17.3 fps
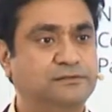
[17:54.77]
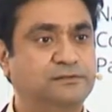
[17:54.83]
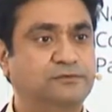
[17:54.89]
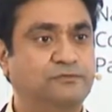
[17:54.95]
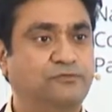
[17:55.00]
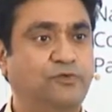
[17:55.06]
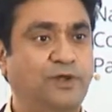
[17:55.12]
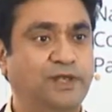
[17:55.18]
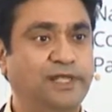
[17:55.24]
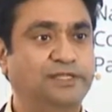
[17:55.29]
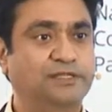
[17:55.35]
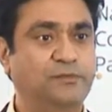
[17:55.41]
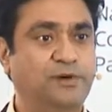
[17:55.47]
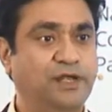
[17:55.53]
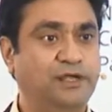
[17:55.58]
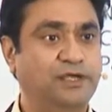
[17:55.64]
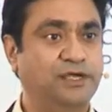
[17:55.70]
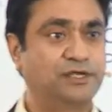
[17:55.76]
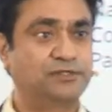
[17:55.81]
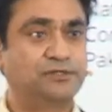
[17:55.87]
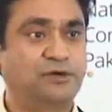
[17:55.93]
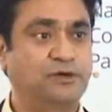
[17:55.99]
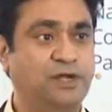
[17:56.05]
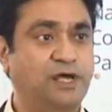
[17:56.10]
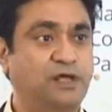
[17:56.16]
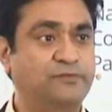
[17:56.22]
following the market
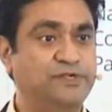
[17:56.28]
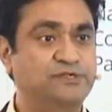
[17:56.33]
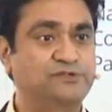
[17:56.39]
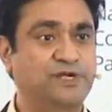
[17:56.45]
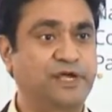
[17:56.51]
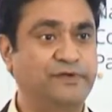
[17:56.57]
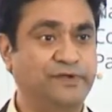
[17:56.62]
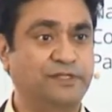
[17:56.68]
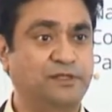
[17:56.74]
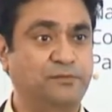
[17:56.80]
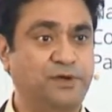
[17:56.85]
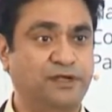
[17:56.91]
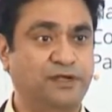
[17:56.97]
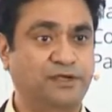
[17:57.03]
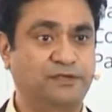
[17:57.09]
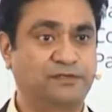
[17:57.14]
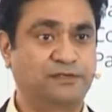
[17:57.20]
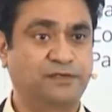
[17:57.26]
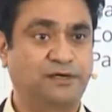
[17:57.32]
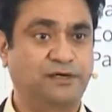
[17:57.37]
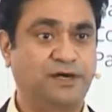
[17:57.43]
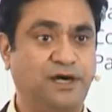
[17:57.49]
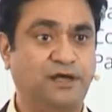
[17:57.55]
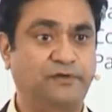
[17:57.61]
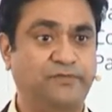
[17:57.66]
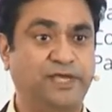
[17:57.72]
or are we driving the market?
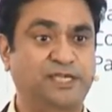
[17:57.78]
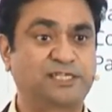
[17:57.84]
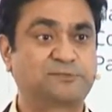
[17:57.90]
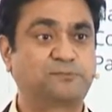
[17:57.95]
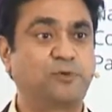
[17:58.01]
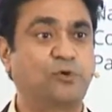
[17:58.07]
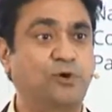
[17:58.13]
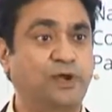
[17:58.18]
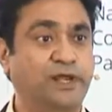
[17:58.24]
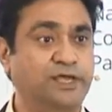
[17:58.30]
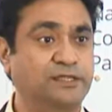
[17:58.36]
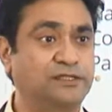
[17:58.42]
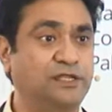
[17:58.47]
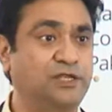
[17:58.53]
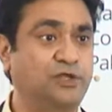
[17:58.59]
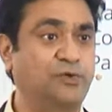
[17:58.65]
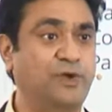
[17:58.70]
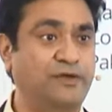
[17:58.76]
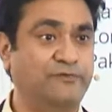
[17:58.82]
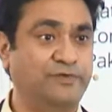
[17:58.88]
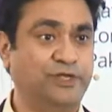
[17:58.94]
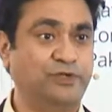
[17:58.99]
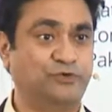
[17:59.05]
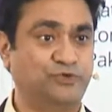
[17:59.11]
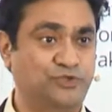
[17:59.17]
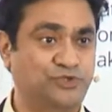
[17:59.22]
Are we exploring the new
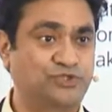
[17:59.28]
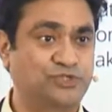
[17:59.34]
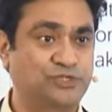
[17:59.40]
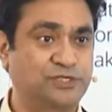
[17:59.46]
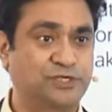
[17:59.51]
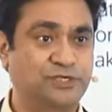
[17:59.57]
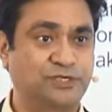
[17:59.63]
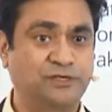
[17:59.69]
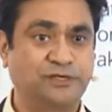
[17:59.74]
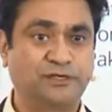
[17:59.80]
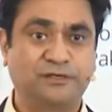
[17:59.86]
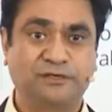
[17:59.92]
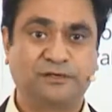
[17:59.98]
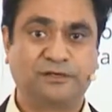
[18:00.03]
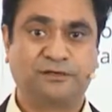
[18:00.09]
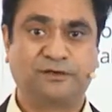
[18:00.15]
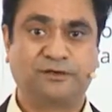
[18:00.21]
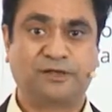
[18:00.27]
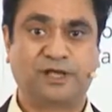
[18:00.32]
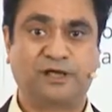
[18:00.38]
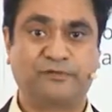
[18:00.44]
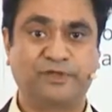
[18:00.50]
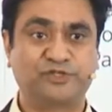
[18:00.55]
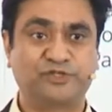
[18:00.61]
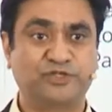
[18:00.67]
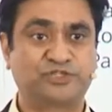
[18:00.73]
avenues or are
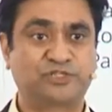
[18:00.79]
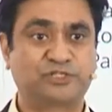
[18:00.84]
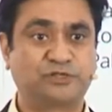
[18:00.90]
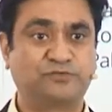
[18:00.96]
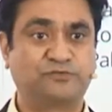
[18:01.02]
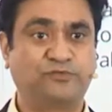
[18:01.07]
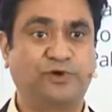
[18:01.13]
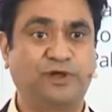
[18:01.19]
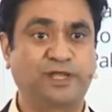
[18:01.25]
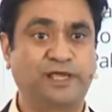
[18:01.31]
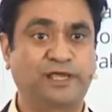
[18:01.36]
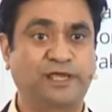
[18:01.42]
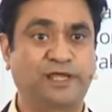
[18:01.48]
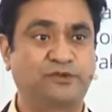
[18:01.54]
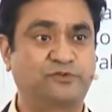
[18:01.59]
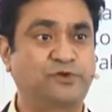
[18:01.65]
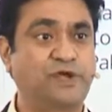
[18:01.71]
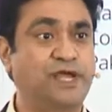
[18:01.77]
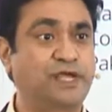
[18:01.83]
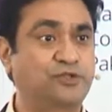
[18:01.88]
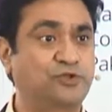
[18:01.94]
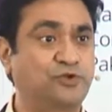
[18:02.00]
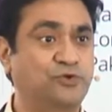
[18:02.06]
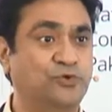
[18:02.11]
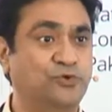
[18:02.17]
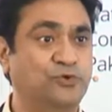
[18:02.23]
we just following and trying
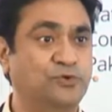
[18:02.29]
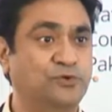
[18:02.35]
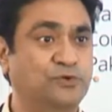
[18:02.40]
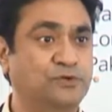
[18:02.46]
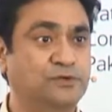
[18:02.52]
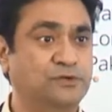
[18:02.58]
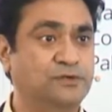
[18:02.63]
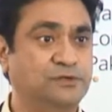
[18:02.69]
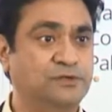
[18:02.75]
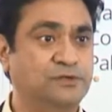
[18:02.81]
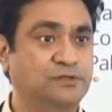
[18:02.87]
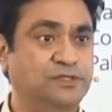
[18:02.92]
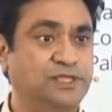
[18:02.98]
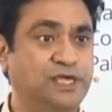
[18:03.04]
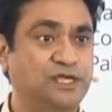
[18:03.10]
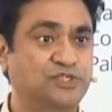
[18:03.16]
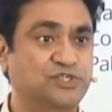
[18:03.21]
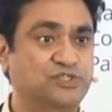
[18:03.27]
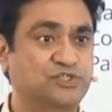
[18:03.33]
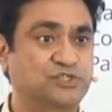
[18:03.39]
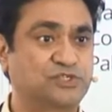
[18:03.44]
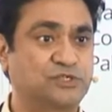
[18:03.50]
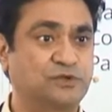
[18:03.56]
to do things